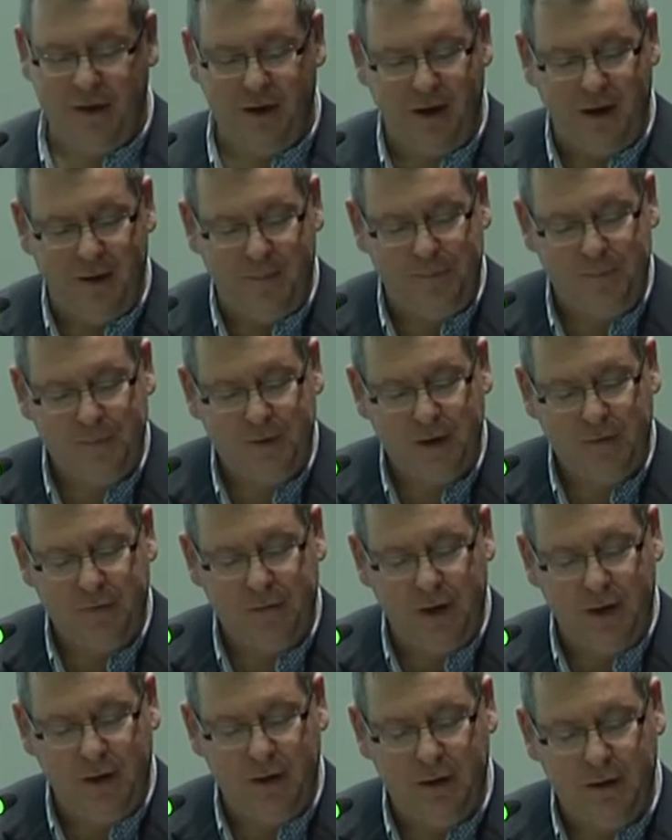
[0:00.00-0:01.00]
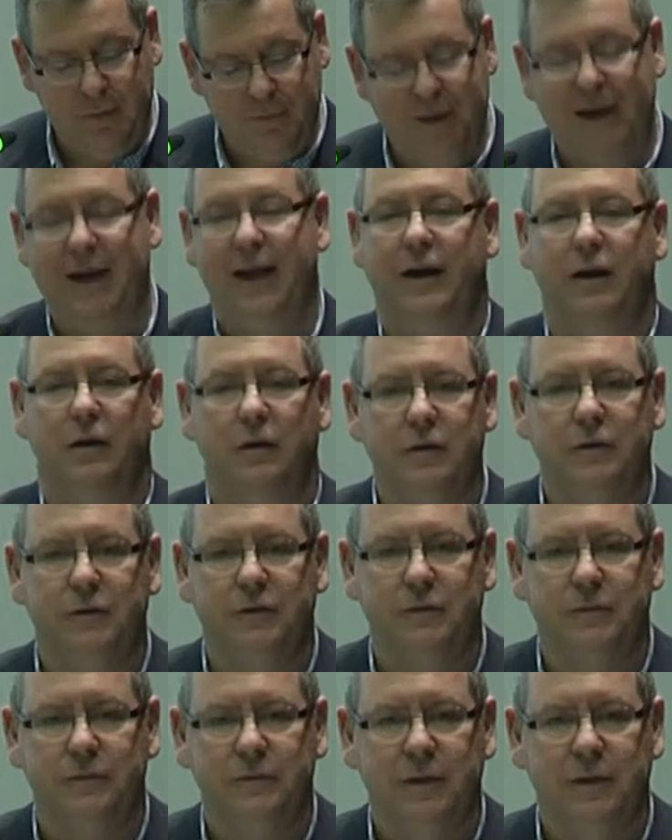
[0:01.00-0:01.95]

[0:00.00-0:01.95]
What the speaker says: the millennials.